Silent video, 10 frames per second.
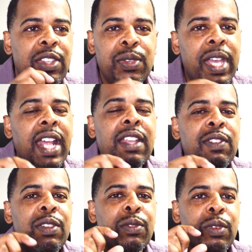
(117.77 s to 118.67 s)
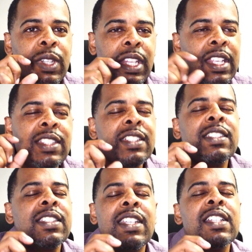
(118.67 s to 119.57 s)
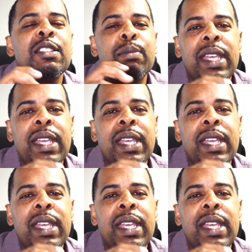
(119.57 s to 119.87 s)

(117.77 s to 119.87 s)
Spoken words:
you can't even, it just doesn't